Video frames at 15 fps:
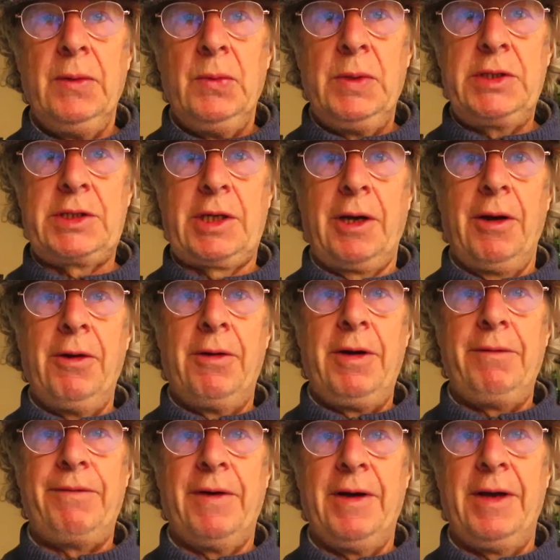which
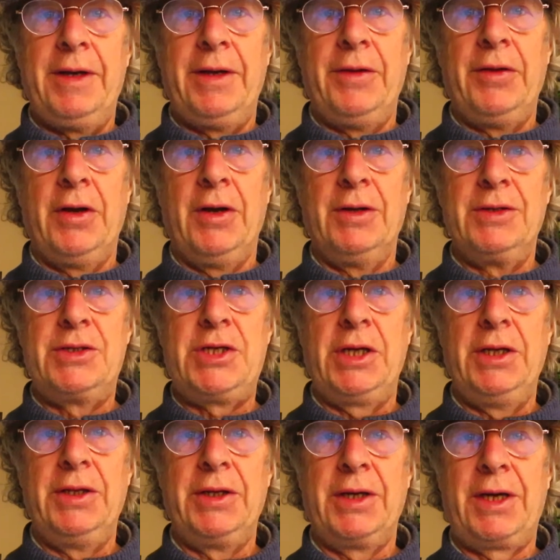glorified in the
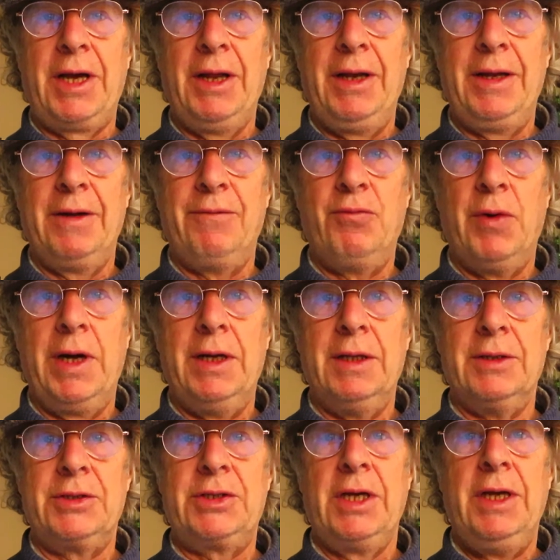hunting and the killing of
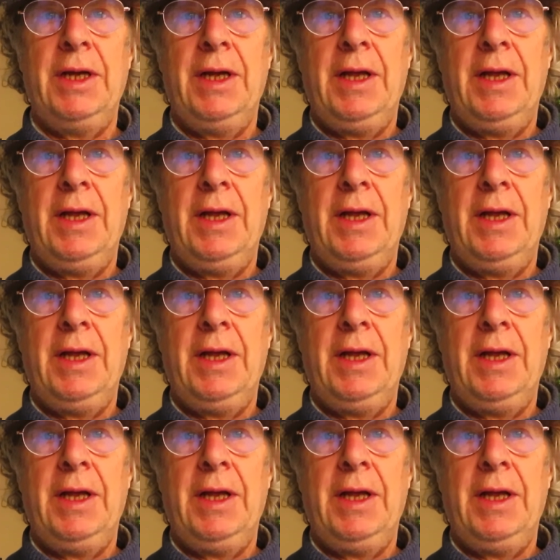whales,